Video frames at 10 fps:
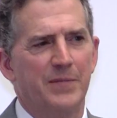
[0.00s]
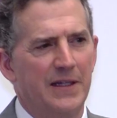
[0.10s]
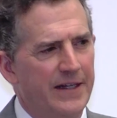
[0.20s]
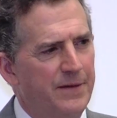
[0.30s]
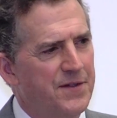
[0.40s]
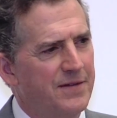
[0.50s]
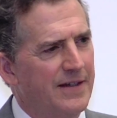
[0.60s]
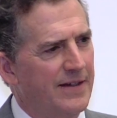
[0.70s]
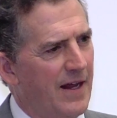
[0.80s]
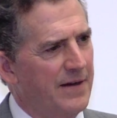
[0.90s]
beliefs
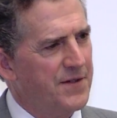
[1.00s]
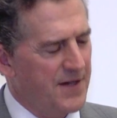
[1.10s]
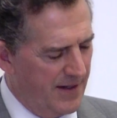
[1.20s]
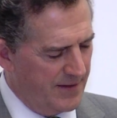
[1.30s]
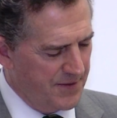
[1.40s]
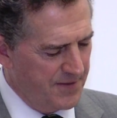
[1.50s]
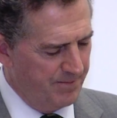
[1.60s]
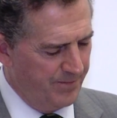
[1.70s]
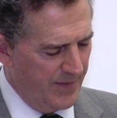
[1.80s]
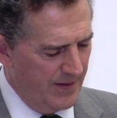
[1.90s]
and lifestyles,
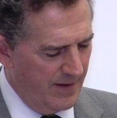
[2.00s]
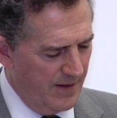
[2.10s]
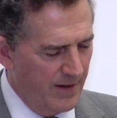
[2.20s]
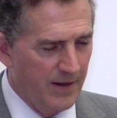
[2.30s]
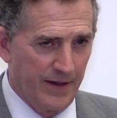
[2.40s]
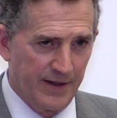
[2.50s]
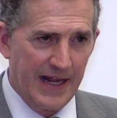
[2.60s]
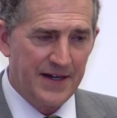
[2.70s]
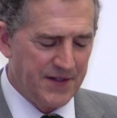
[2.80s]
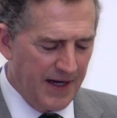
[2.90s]

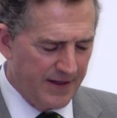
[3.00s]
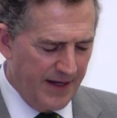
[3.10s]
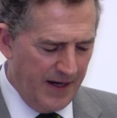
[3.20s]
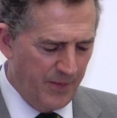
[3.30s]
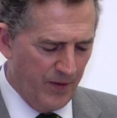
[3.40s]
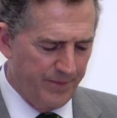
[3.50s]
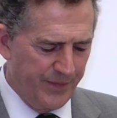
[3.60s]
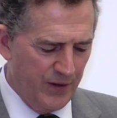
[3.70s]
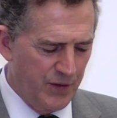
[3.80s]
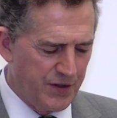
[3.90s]
unless that neighbor
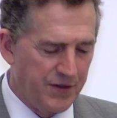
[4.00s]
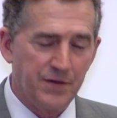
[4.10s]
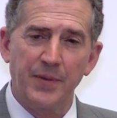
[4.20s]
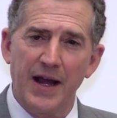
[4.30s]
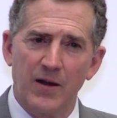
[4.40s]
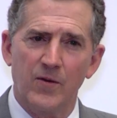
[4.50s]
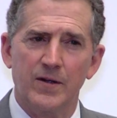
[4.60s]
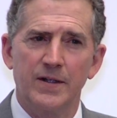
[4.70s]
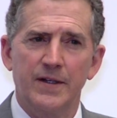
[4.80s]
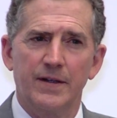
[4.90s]
uses the
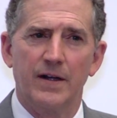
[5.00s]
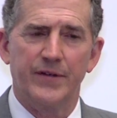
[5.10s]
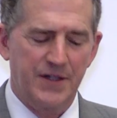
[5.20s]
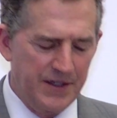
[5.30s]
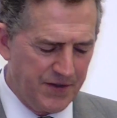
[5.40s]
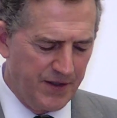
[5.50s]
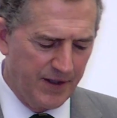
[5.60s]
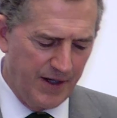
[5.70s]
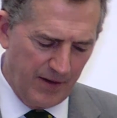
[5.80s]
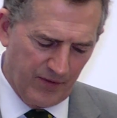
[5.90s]
power of a
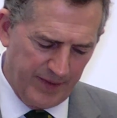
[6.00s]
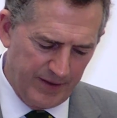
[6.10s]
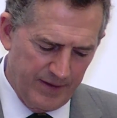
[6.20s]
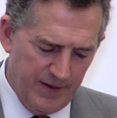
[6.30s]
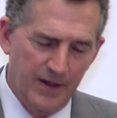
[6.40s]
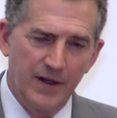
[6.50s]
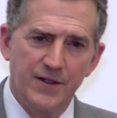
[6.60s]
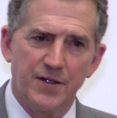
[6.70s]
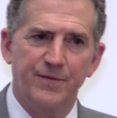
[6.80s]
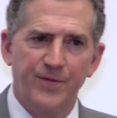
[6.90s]
distant government
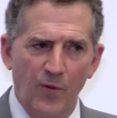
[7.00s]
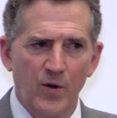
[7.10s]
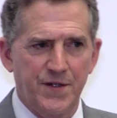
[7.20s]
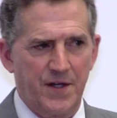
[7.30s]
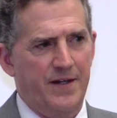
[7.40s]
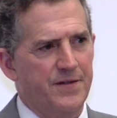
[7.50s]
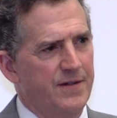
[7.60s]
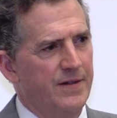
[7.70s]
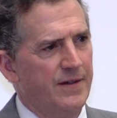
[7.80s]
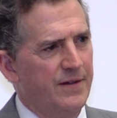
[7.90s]
to force
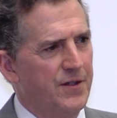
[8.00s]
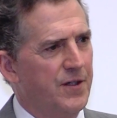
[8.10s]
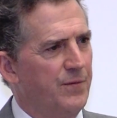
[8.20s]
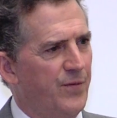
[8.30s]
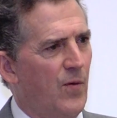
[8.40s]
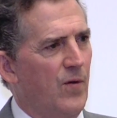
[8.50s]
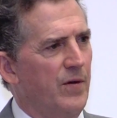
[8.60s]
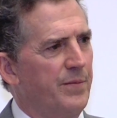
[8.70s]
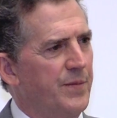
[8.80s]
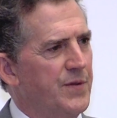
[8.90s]
us to
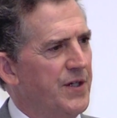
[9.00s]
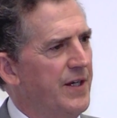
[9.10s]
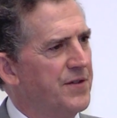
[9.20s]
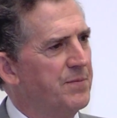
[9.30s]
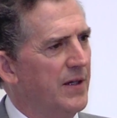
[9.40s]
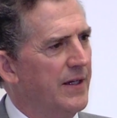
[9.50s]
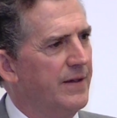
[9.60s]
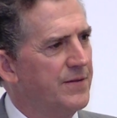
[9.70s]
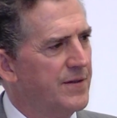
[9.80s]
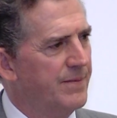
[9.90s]
conform to his
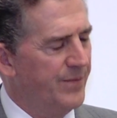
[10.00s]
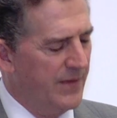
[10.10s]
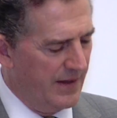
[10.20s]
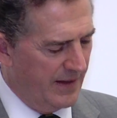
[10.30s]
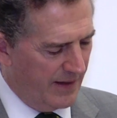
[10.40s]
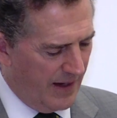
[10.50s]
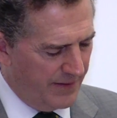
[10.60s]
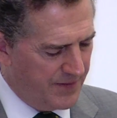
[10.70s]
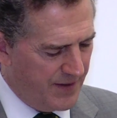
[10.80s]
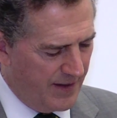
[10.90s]
beliefs and
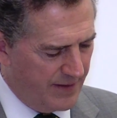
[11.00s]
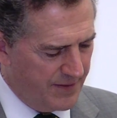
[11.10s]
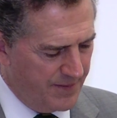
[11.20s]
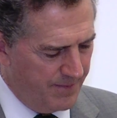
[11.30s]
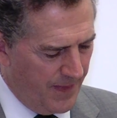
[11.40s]
lifestyles.